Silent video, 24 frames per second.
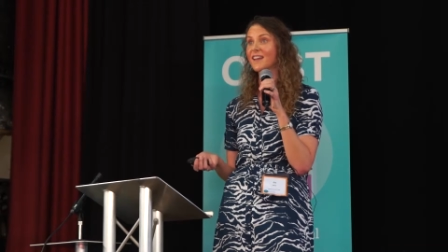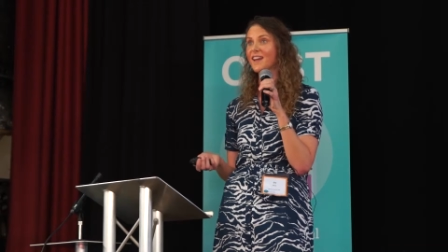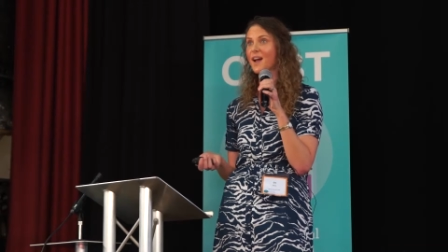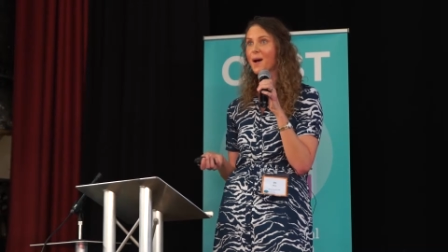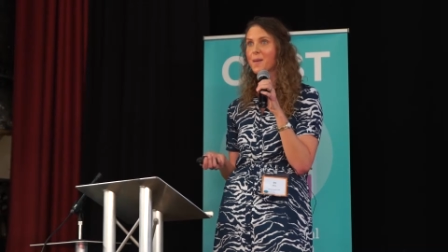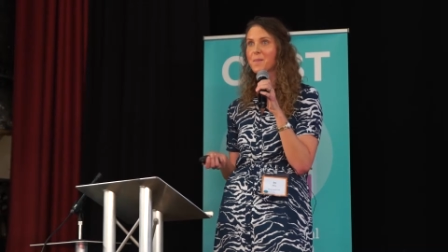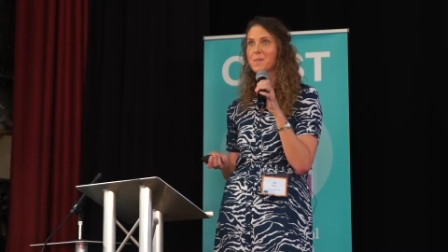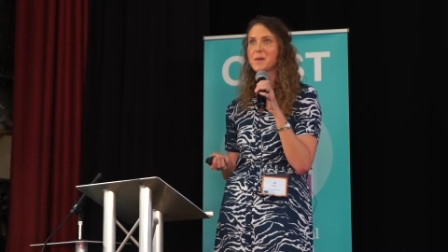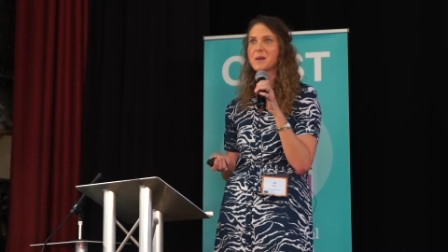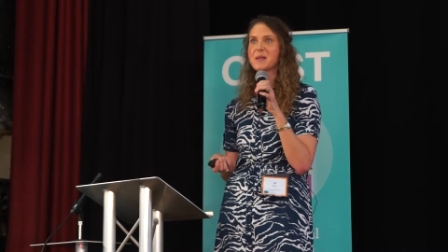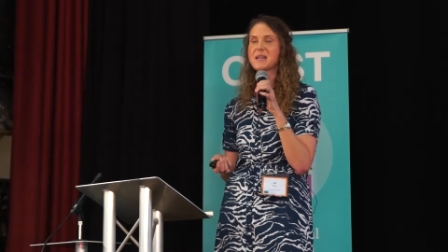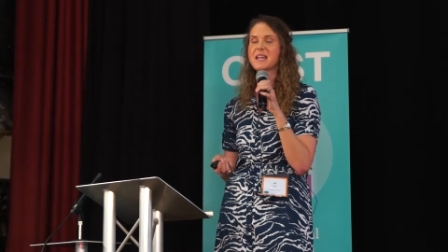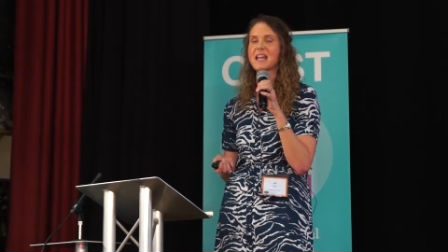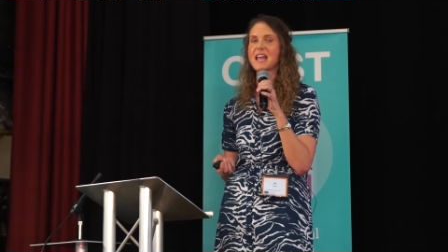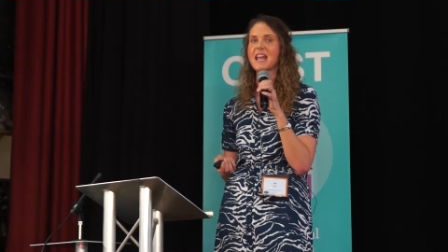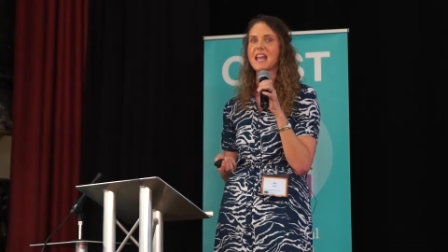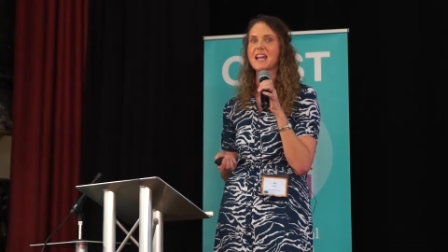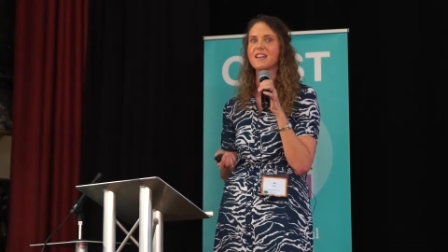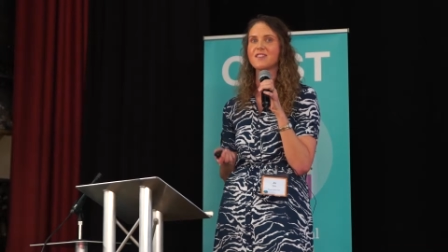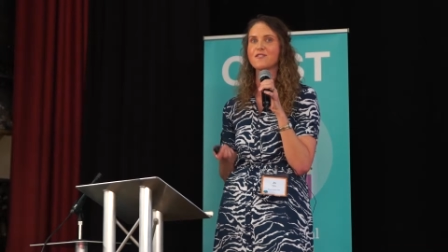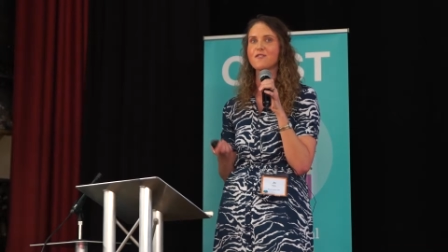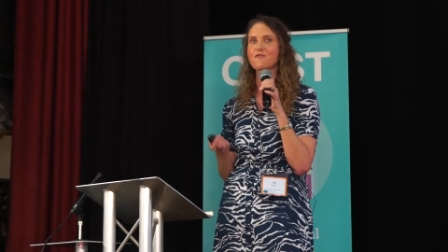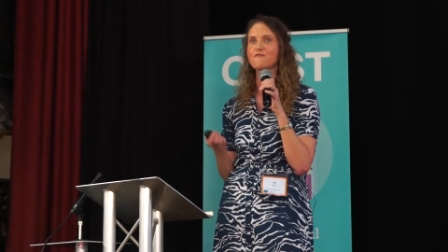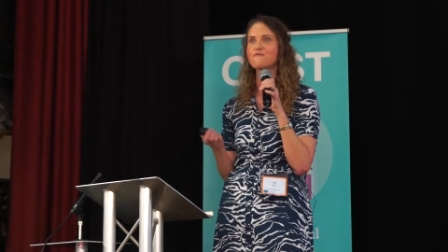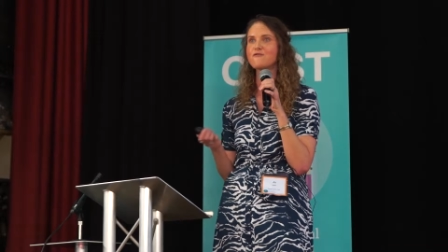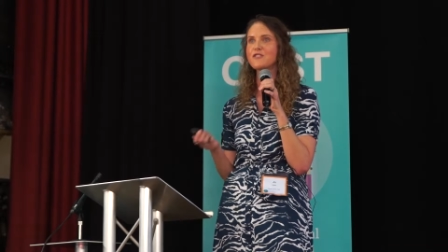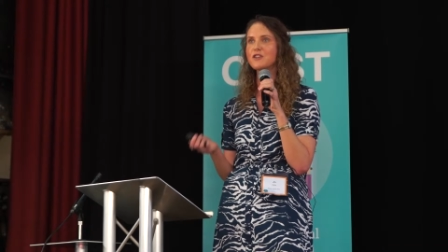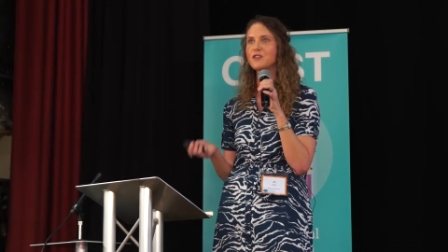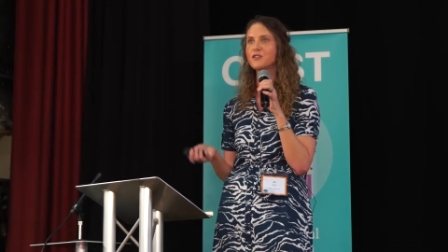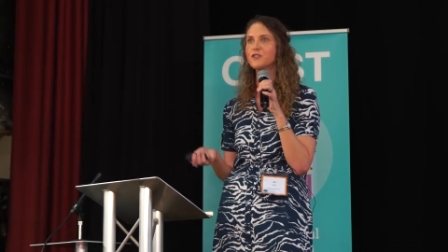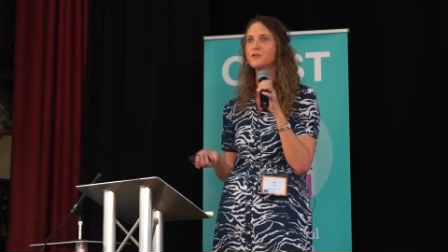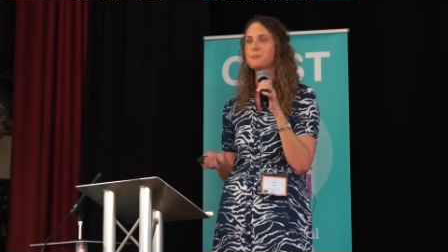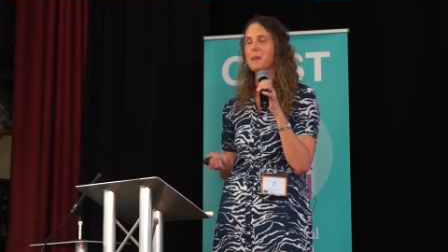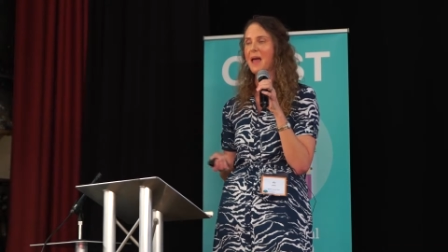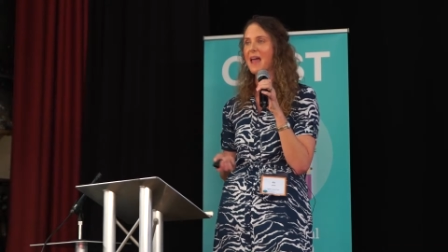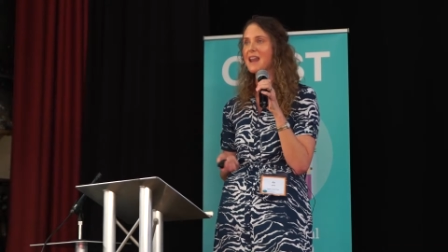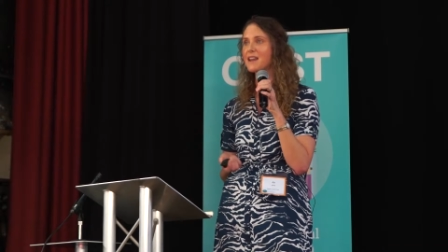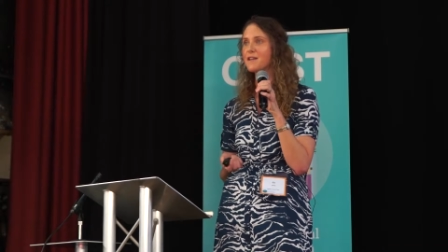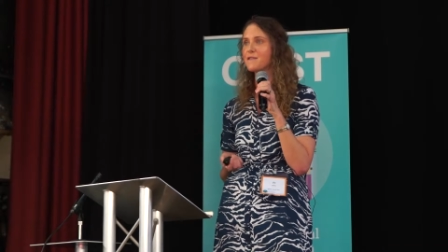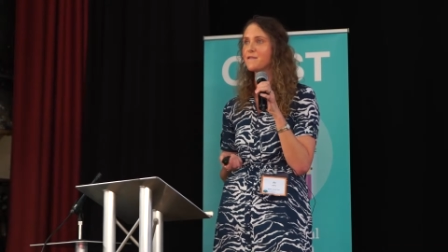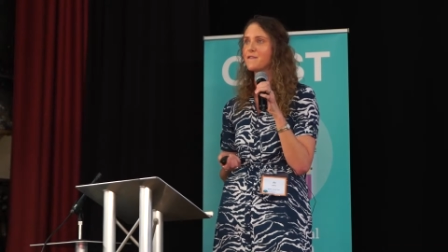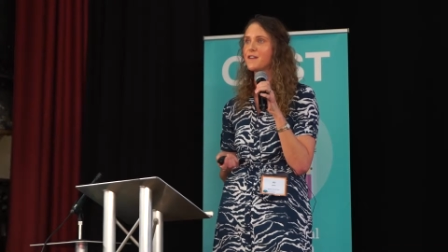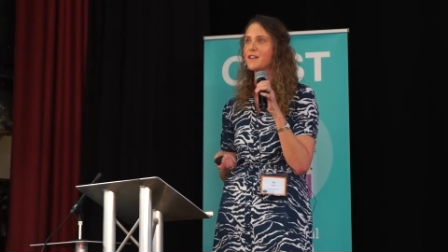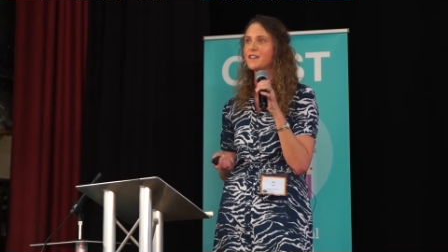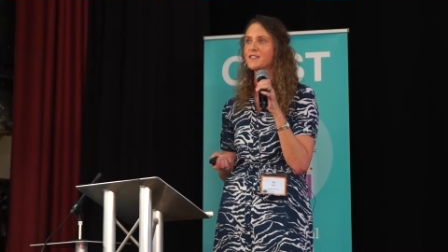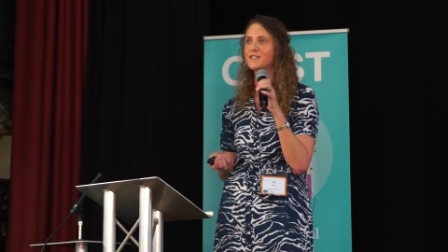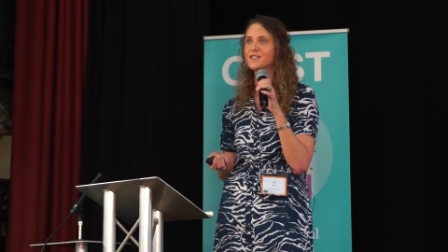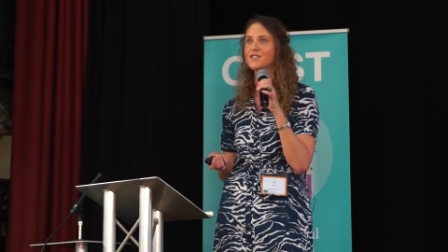company and real
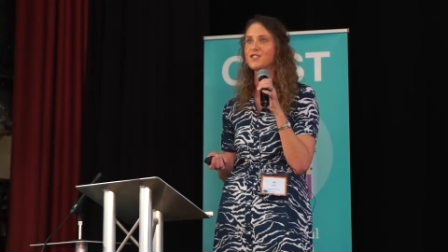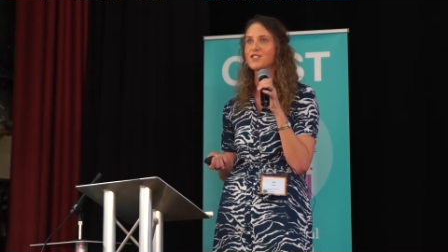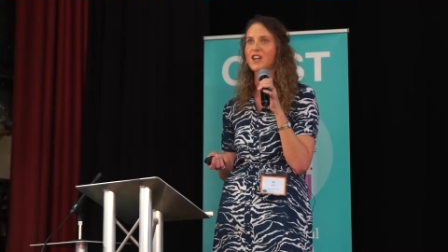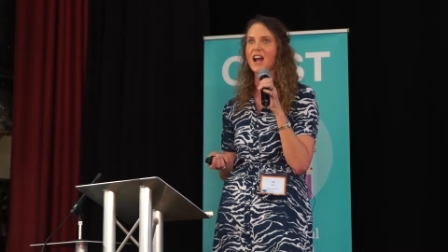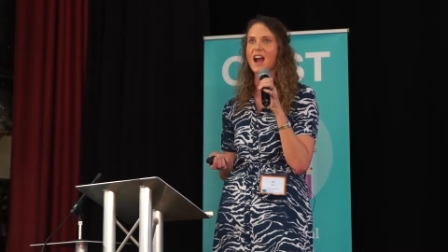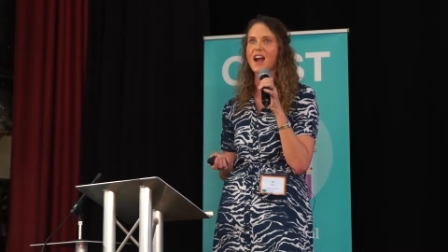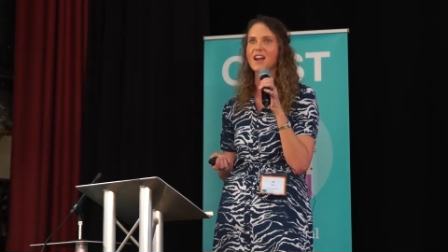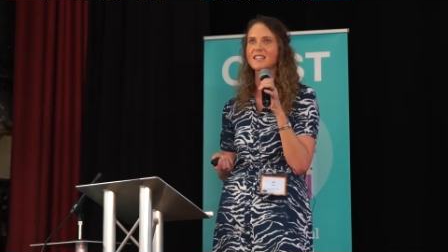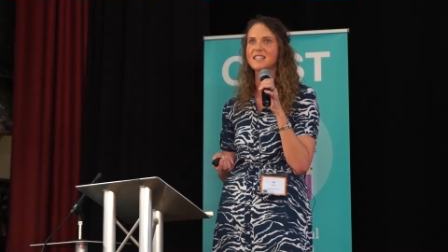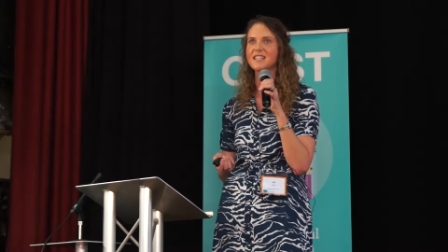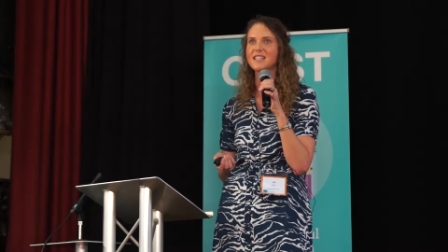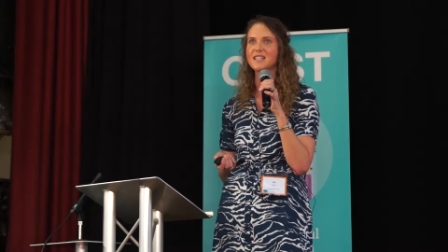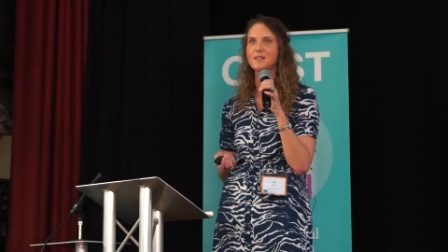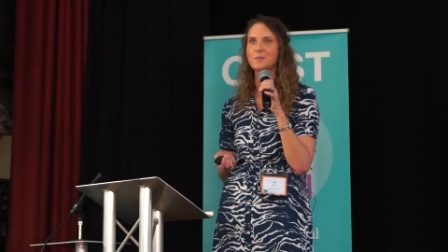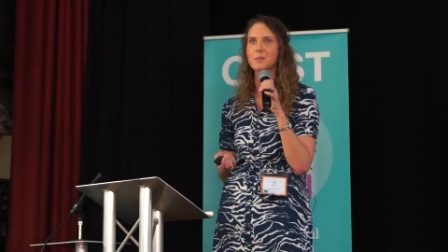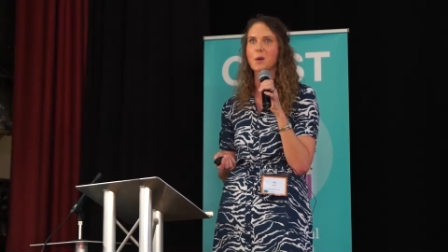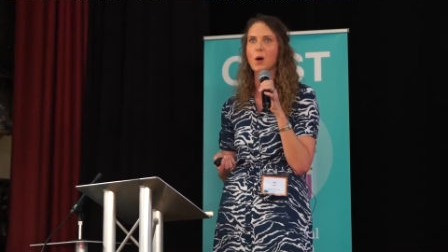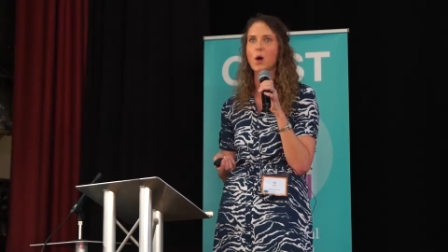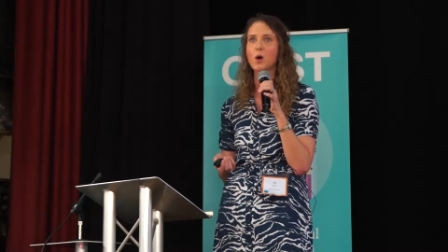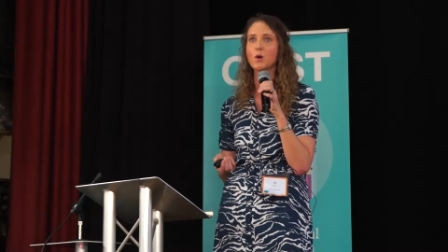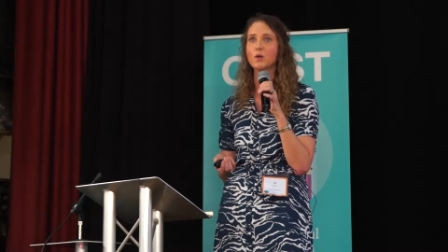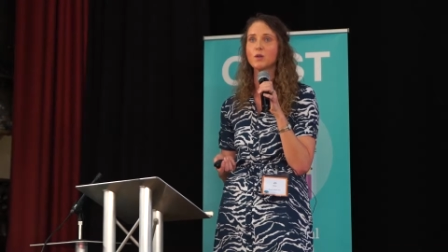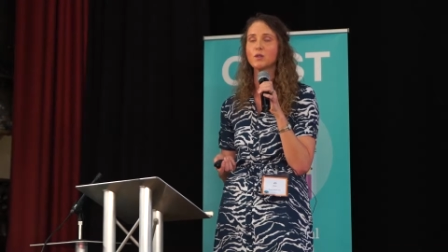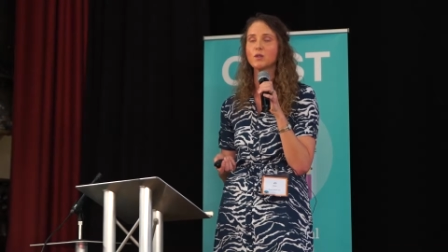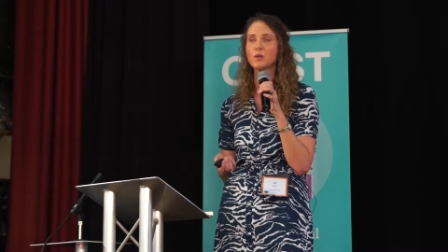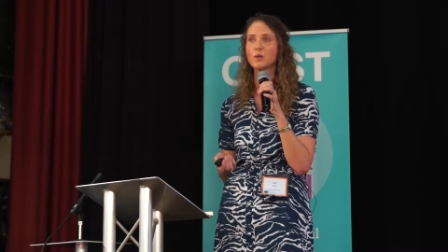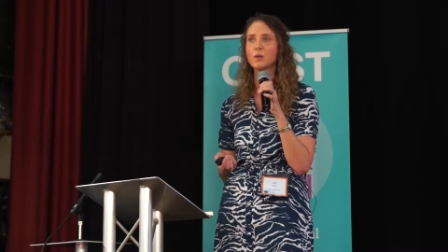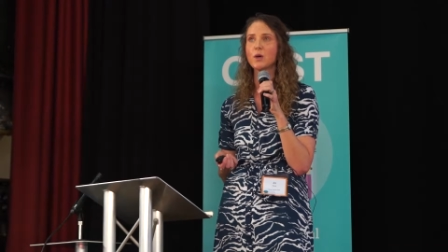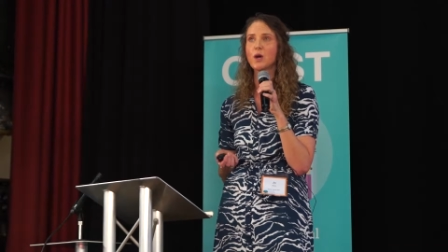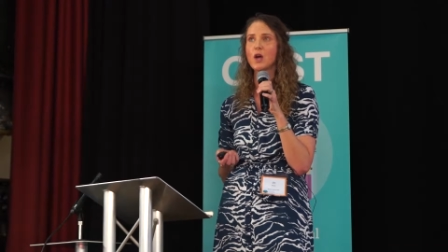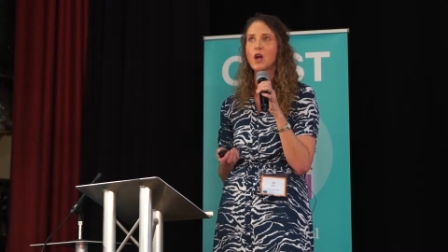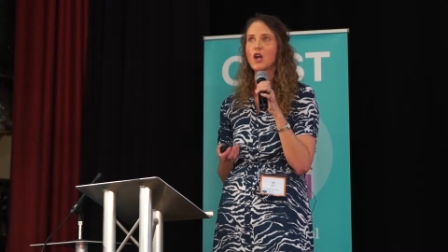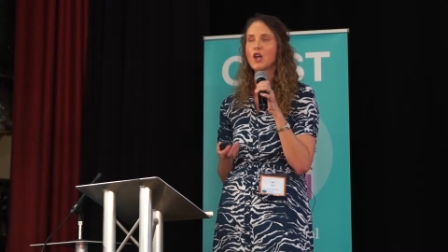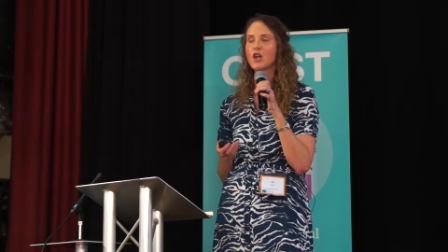benefits to charities, but also,